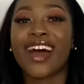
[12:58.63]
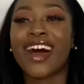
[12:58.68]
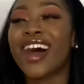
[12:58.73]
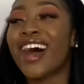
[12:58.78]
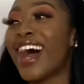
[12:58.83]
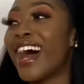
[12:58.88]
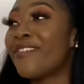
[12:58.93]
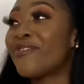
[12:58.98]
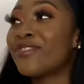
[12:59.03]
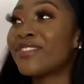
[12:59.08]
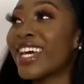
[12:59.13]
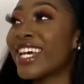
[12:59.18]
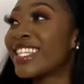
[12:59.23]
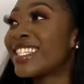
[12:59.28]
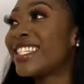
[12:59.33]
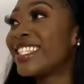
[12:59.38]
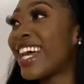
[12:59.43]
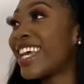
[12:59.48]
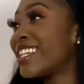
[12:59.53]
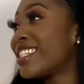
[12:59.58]
I feel like
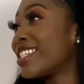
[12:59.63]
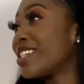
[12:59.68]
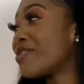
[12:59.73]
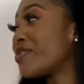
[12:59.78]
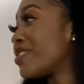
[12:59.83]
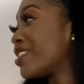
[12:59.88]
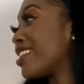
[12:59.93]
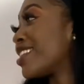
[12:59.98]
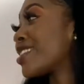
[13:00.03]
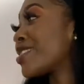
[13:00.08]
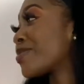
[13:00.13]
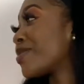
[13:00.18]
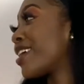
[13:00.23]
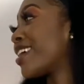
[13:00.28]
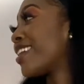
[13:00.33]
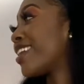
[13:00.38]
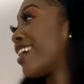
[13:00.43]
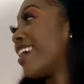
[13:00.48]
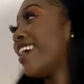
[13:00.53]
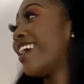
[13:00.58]
standing for this
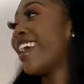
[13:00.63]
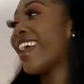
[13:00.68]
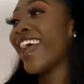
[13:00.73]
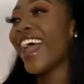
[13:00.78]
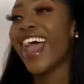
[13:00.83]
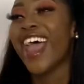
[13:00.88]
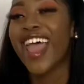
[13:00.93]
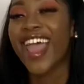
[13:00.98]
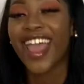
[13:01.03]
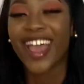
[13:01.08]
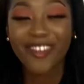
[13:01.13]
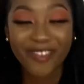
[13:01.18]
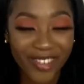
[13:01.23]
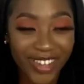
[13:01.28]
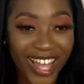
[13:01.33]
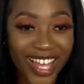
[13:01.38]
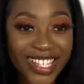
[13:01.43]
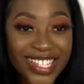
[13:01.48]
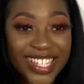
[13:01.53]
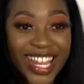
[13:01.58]
one. Hey, I feel
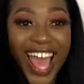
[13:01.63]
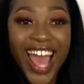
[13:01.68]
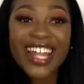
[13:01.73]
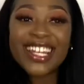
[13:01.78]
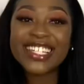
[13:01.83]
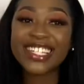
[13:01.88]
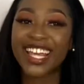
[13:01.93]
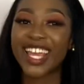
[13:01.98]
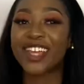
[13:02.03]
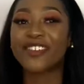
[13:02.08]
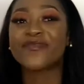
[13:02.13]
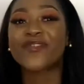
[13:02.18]
like standing.